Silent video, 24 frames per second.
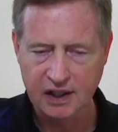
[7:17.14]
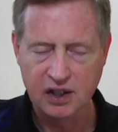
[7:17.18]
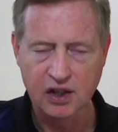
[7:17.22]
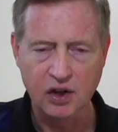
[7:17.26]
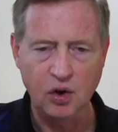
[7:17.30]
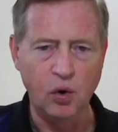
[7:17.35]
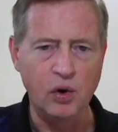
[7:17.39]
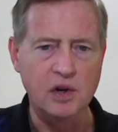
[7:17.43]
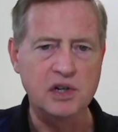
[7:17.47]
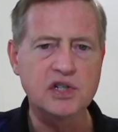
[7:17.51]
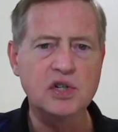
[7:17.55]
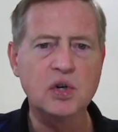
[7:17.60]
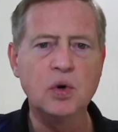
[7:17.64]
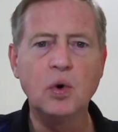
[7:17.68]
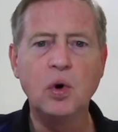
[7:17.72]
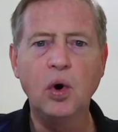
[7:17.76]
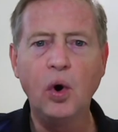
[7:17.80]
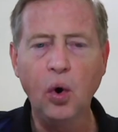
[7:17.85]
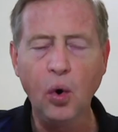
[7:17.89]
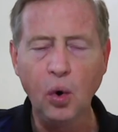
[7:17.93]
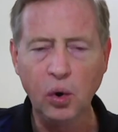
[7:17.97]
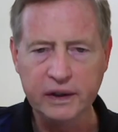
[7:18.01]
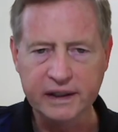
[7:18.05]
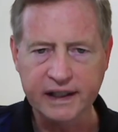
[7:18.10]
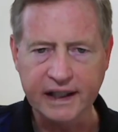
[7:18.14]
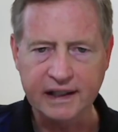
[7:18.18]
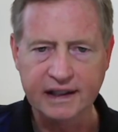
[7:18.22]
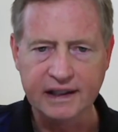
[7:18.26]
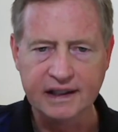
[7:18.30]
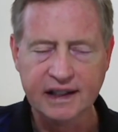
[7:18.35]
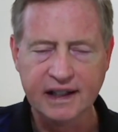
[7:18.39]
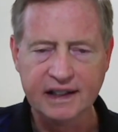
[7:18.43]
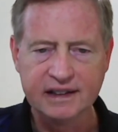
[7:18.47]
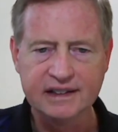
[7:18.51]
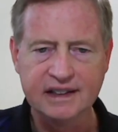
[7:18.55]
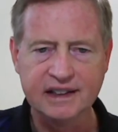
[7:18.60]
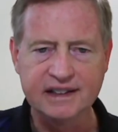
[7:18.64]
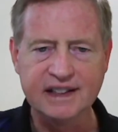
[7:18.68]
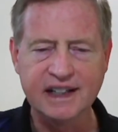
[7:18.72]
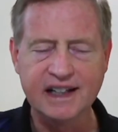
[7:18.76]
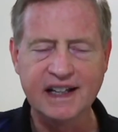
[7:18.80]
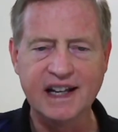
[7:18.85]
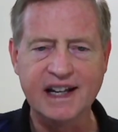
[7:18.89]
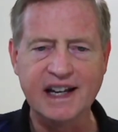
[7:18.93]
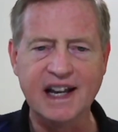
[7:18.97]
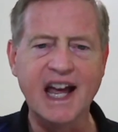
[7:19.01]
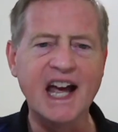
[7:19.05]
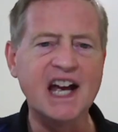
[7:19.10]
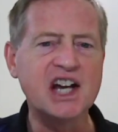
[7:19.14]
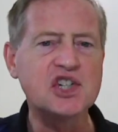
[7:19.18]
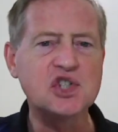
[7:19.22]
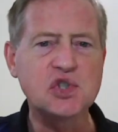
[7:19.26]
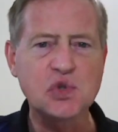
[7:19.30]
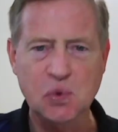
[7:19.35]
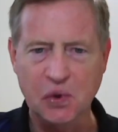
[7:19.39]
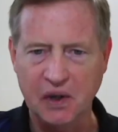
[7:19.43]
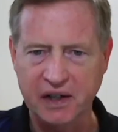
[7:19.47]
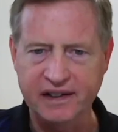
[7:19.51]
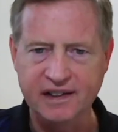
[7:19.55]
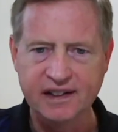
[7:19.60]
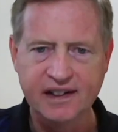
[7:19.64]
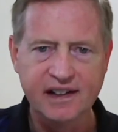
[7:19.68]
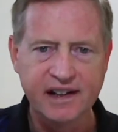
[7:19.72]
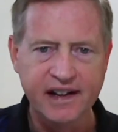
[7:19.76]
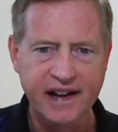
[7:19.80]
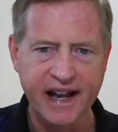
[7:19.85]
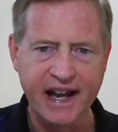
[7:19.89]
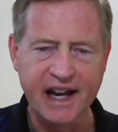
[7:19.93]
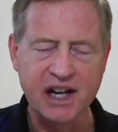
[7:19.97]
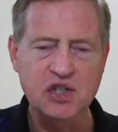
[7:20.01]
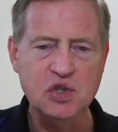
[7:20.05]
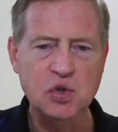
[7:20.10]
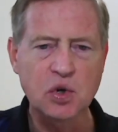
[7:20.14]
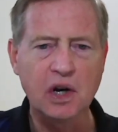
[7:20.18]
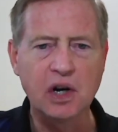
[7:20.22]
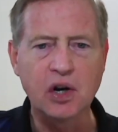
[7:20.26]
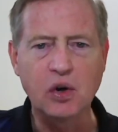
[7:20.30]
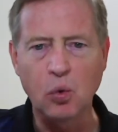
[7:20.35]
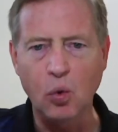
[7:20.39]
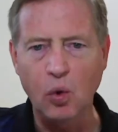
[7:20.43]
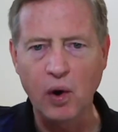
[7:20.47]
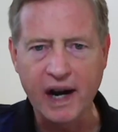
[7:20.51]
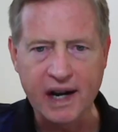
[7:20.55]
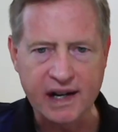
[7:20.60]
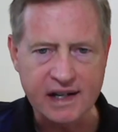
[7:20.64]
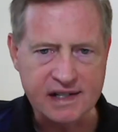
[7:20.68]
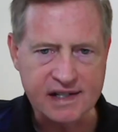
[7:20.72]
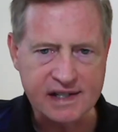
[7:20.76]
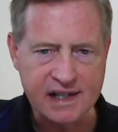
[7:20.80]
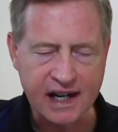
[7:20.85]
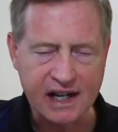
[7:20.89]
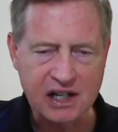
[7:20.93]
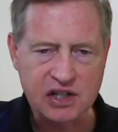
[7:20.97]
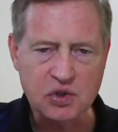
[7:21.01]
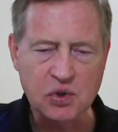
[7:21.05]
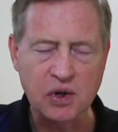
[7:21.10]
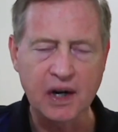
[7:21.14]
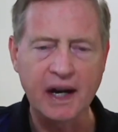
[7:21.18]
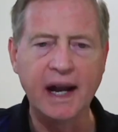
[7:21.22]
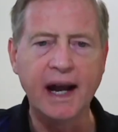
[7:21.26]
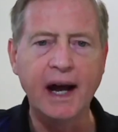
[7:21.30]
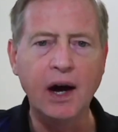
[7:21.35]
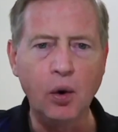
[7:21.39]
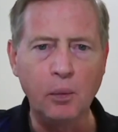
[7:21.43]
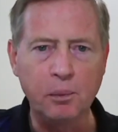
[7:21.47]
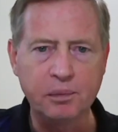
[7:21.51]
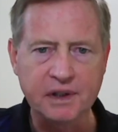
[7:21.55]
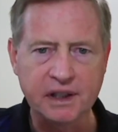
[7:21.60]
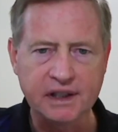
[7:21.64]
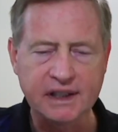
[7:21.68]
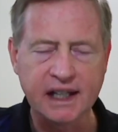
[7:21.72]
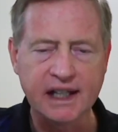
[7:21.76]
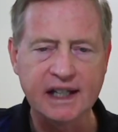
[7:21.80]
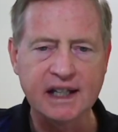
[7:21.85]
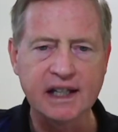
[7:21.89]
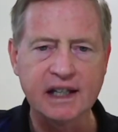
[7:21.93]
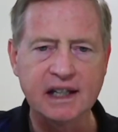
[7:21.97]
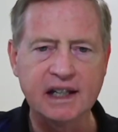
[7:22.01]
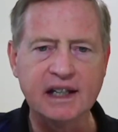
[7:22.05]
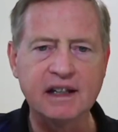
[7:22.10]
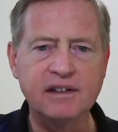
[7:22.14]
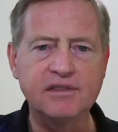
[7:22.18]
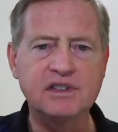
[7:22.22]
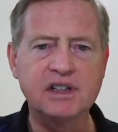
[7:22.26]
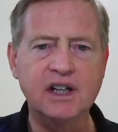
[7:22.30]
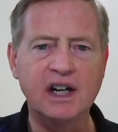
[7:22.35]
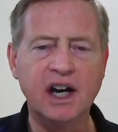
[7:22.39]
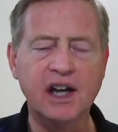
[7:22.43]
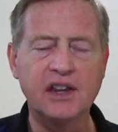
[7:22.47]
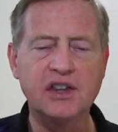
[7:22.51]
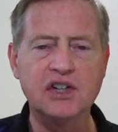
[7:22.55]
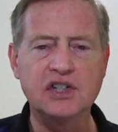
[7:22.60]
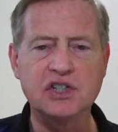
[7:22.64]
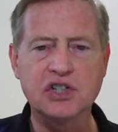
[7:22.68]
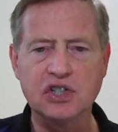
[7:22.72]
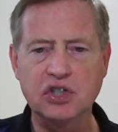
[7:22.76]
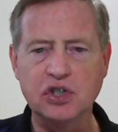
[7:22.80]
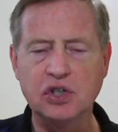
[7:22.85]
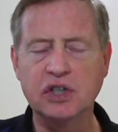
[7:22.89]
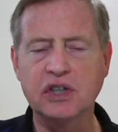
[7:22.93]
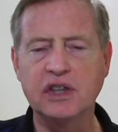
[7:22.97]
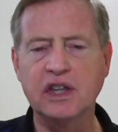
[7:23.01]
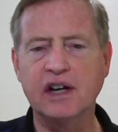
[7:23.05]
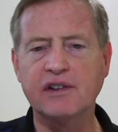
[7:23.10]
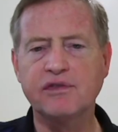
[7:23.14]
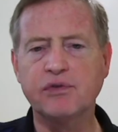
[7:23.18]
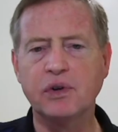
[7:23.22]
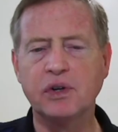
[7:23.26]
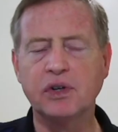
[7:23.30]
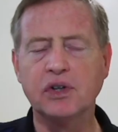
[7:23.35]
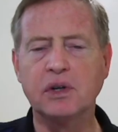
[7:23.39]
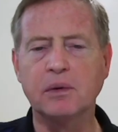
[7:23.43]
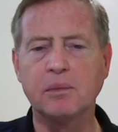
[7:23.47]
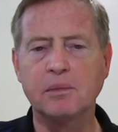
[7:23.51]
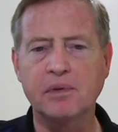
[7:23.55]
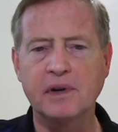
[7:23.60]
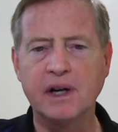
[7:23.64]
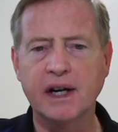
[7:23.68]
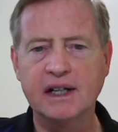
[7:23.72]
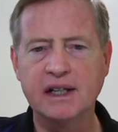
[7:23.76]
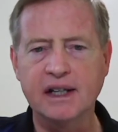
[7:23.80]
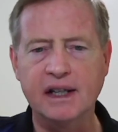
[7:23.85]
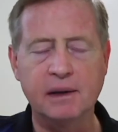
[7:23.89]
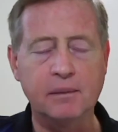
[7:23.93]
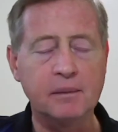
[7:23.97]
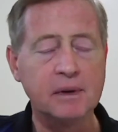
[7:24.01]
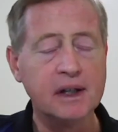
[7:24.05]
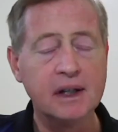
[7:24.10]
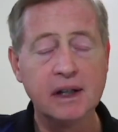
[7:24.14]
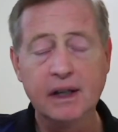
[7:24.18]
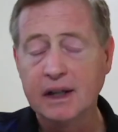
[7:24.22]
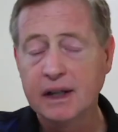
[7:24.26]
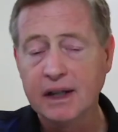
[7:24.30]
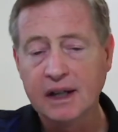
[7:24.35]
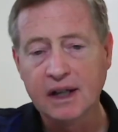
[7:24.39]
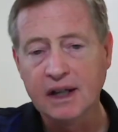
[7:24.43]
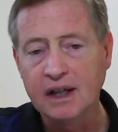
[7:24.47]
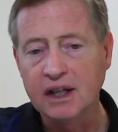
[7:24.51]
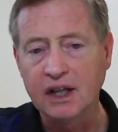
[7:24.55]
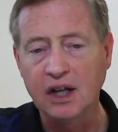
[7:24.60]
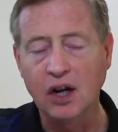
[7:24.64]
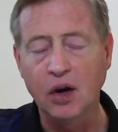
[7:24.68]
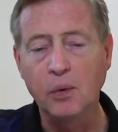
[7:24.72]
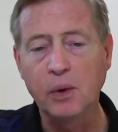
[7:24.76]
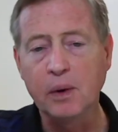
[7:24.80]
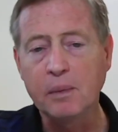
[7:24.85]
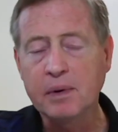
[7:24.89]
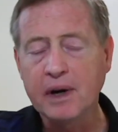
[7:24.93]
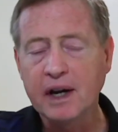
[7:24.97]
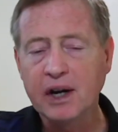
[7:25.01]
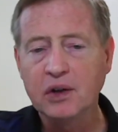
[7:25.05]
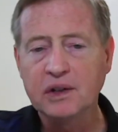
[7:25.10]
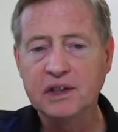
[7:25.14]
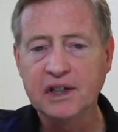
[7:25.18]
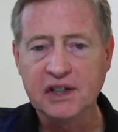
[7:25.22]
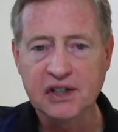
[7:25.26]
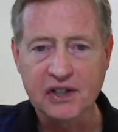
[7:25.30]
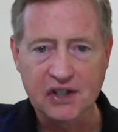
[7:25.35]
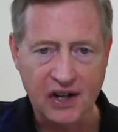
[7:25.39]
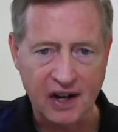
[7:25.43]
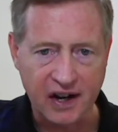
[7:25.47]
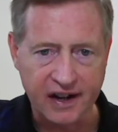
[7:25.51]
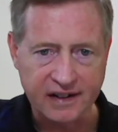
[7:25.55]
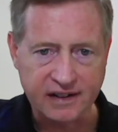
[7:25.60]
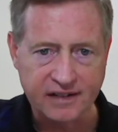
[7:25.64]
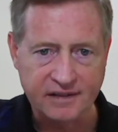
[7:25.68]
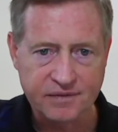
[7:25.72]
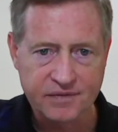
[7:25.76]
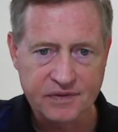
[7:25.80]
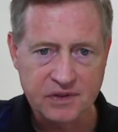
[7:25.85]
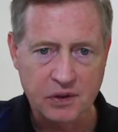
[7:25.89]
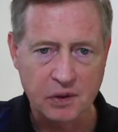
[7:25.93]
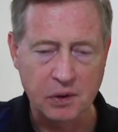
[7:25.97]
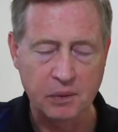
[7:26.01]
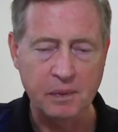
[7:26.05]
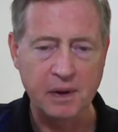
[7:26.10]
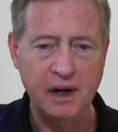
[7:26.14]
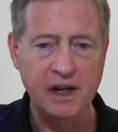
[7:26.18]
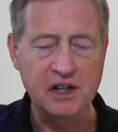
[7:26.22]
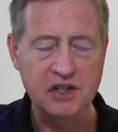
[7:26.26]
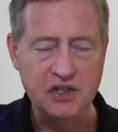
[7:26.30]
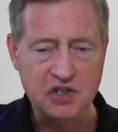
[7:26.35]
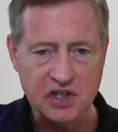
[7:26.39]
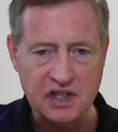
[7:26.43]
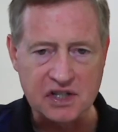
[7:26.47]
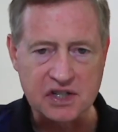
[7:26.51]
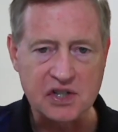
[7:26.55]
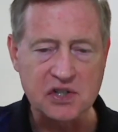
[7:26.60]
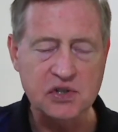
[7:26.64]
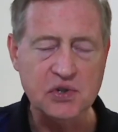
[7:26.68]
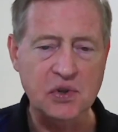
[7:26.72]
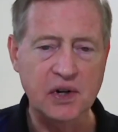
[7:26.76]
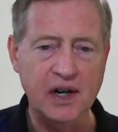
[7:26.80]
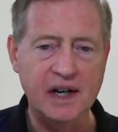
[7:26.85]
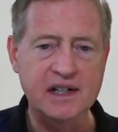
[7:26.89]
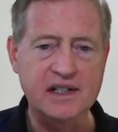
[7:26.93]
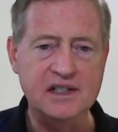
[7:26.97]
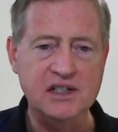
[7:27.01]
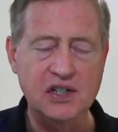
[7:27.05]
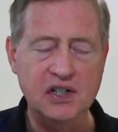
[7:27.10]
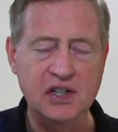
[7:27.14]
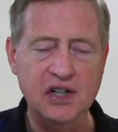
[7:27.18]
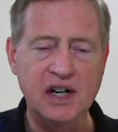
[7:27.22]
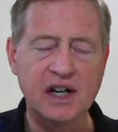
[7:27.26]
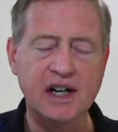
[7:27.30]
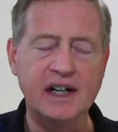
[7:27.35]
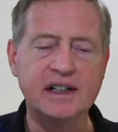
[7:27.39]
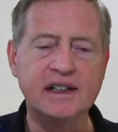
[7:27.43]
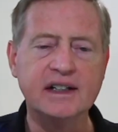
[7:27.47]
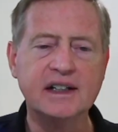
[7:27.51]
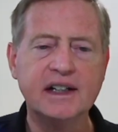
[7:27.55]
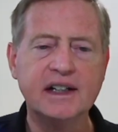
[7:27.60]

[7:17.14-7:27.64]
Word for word: or so holy that they had extra, extra grace, extra help that they can give to others, and you, therefore you can pray to them. No, we pray only to God. We pray to Jesus Christ, to God.